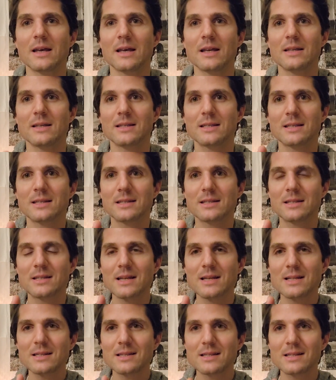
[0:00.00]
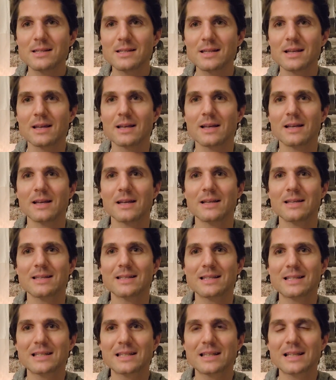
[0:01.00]
sits
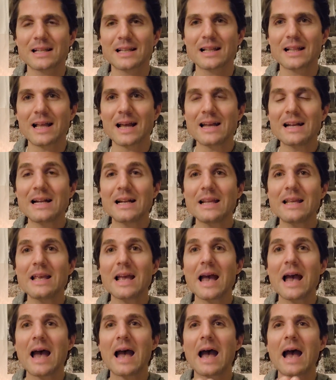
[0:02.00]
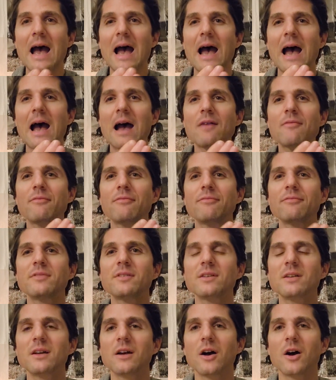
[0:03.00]
slightly aft
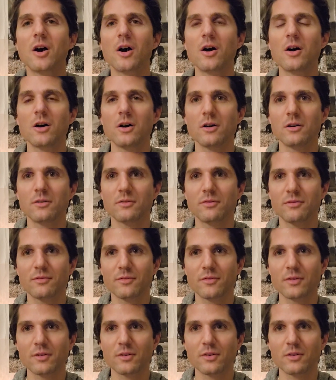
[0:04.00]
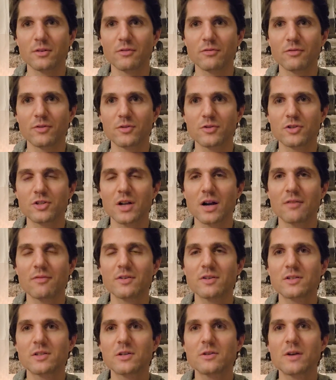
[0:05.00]
of the first
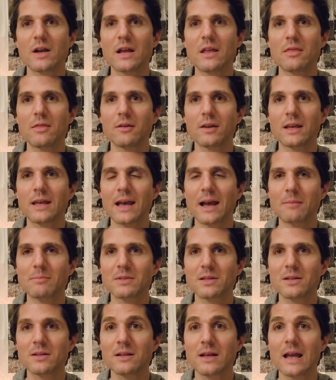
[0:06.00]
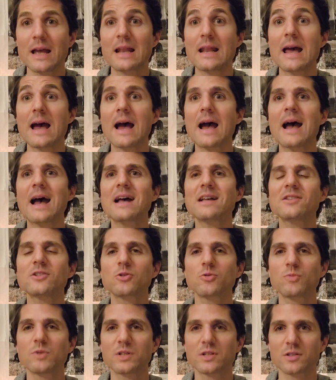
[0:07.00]
officer and the captain, and as a
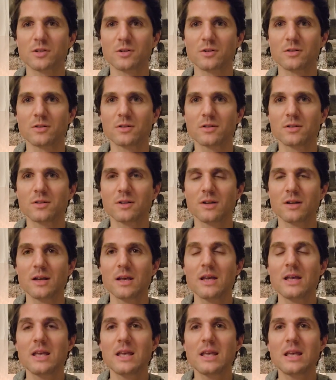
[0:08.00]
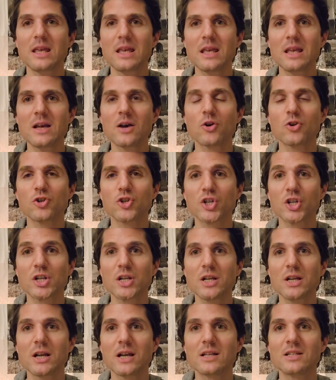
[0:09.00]
result, he or
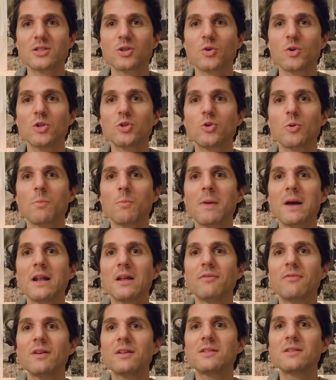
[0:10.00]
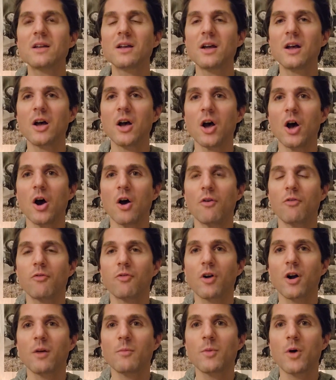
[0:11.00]
she is going to benefit
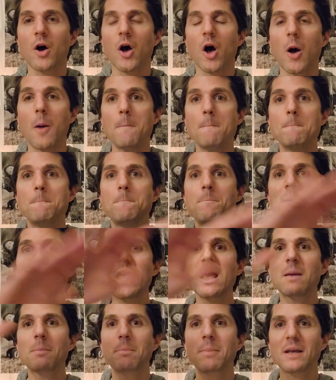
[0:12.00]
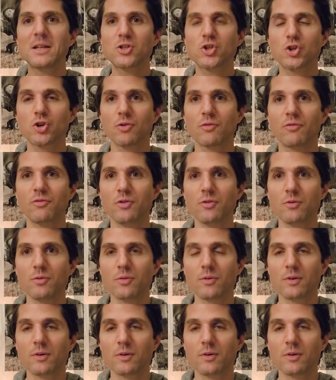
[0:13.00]
from a big picture view.